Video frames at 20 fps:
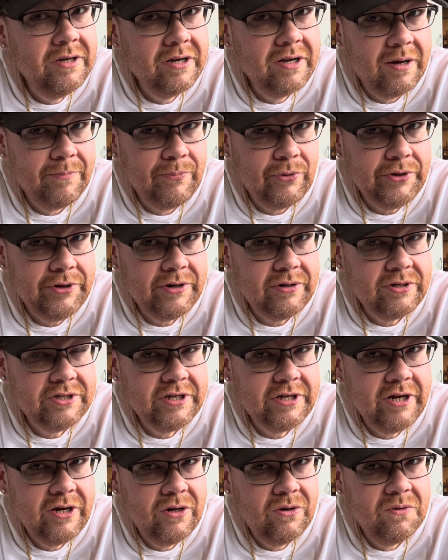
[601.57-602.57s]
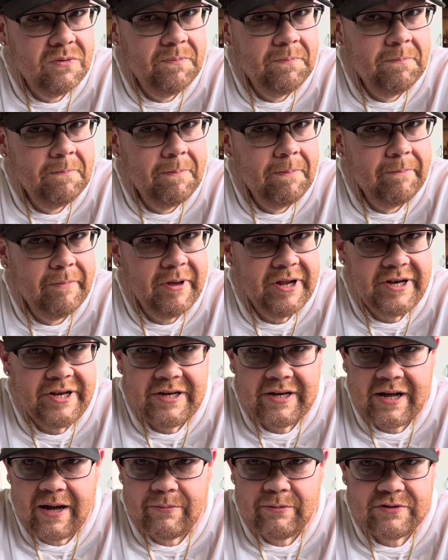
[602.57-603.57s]
a couple of years ago,
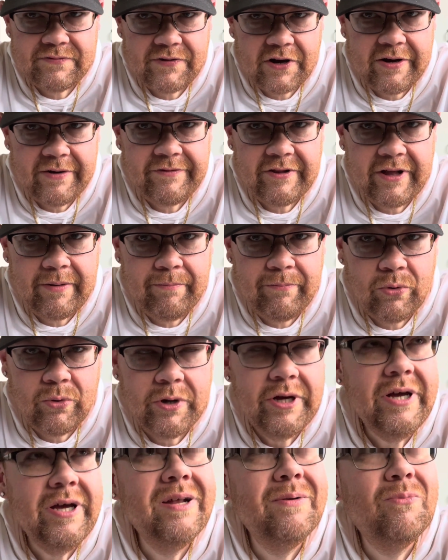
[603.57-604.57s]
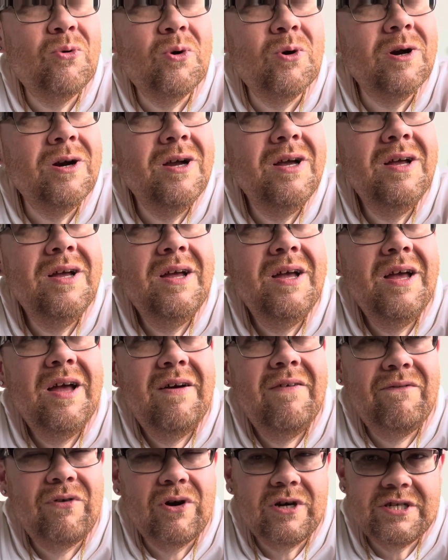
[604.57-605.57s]
meaning I was very flamboyant more,
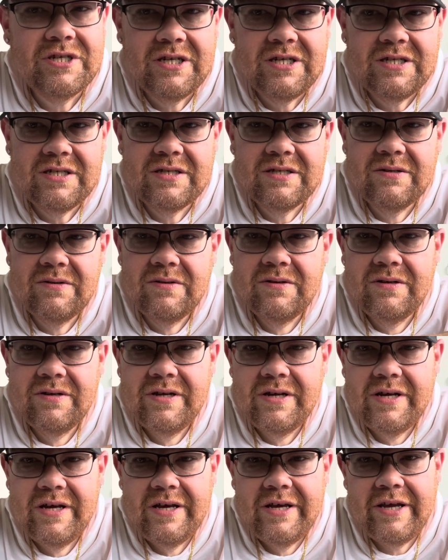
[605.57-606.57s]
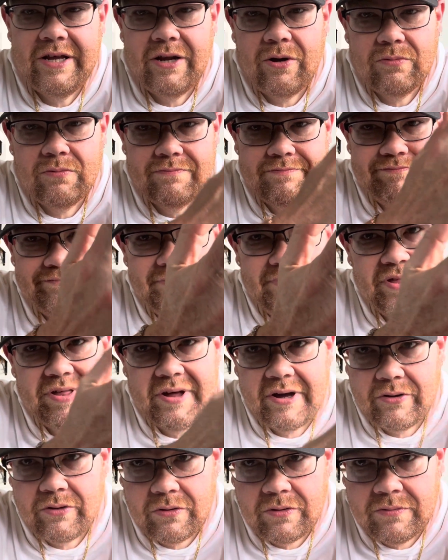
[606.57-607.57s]
versus,
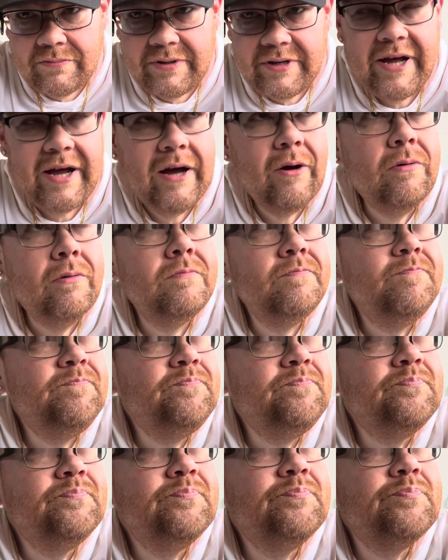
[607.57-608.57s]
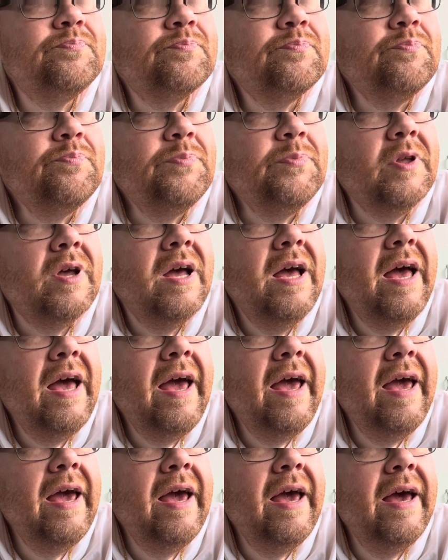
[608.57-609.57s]
subtle now.
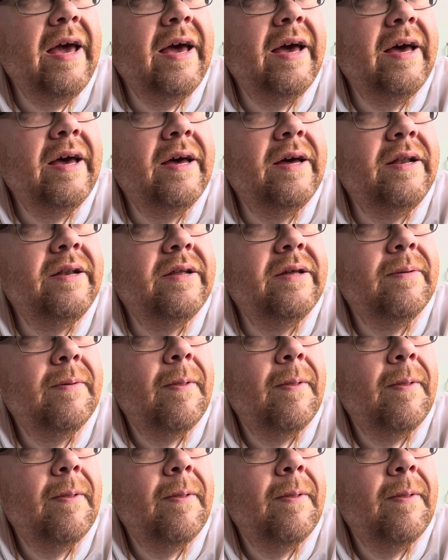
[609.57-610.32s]
And